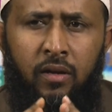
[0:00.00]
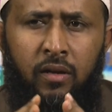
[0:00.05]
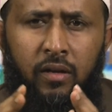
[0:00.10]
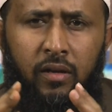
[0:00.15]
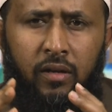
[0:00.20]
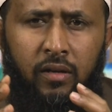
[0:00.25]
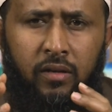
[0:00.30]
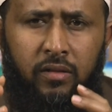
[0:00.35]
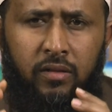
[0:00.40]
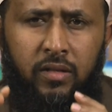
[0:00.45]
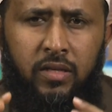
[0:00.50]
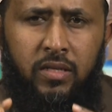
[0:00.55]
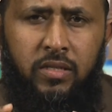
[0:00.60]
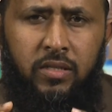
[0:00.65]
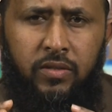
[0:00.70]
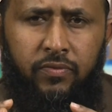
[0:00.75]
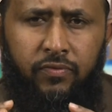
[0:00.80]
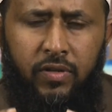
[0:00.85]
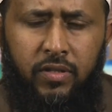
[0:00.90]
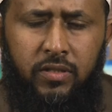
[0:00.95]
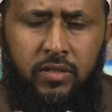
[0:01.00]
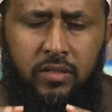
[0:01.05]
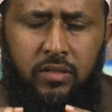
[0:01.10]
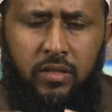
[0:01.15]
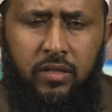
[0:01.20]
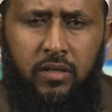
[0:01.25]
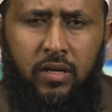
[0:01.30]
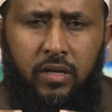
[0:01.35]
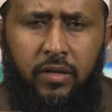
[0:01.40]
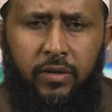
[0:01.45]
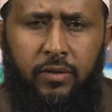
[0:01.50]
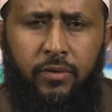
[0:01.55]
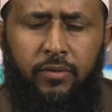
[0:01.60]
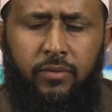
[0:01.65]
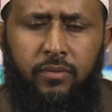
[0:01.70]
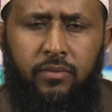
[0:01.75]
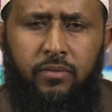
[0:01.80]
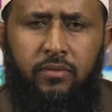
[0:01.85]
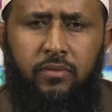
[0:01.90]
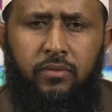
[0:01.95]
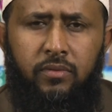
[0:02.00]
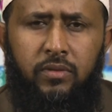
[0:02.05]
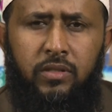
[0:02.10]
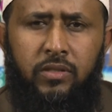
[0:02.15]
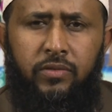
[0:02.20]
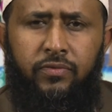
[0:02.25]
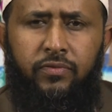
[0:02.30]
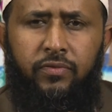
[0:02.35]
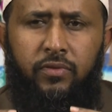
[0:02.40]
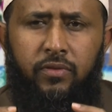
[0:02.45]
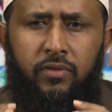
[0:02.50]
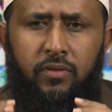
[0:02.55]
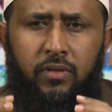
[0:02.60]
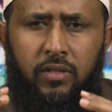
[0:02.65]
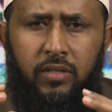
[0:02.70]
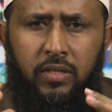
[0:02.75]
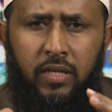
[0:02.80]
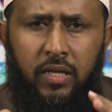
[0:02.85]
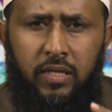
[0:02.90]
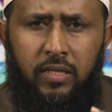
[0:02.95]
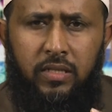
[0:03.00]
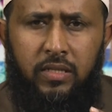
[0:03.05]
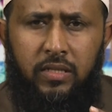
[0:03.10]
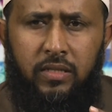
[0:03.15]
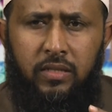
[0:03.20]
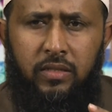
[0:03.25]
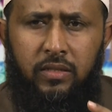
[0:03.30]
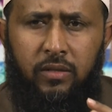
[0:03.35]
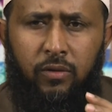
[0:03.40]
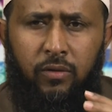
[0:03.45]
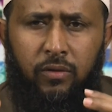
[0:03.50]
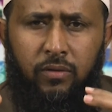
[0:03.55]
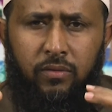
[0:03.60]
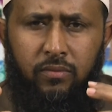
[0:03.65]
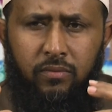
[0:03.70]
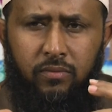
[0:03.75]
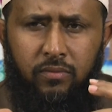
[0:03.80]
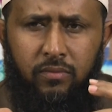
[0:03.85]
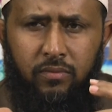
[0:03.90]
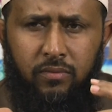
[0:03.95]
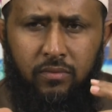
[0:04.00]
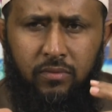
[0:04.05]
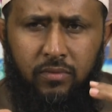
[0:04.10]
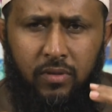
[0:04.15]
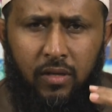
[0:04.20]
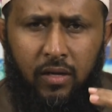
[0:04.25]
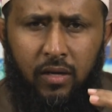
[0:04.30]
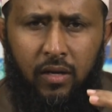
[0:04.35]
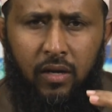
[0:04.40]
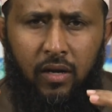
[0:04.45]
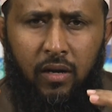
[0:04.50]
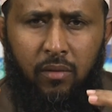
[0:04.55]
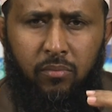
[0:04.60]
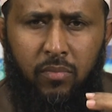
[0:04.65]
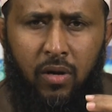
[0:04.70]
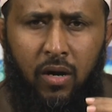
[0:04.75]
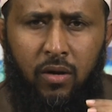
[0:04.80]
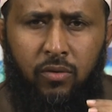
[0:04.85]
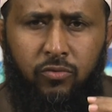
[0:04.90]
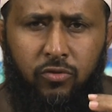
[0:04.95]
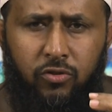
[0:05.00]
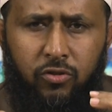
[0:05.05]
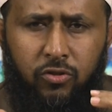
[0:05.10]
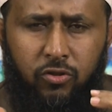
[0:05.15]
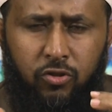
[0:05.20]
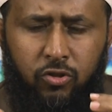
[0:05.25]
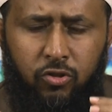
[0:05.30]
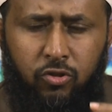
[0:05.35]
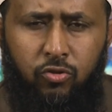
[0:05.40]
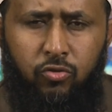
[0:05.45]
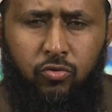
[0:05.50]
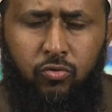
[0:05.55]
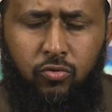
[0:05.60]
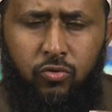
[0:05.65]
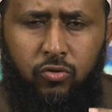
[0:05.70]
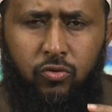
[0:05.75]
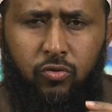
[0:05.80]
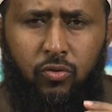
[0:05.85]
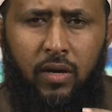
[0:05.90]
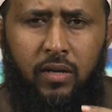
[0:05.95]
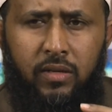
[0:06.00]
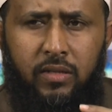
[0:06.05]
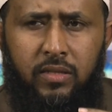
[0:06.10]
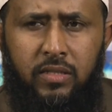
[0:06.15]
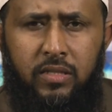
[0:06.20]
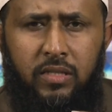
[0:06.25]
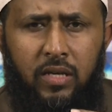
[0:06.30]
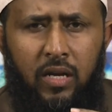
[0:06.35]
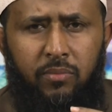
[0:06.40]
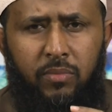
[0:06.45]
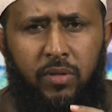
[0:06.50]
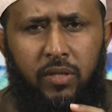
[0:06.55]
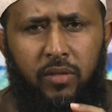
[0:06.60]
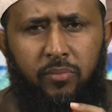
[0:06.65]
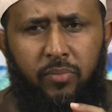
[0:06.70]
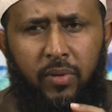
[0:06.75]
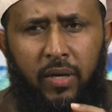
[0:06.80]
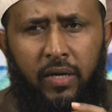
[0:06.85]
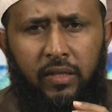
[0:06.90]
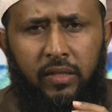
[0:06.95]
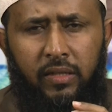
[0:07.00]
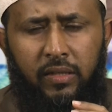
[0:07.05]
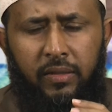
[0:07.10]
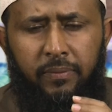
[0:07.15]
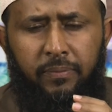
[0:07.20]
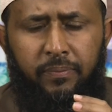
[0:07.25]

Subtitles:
In this first scenario, if the debt or the amount due to an Islamic bank,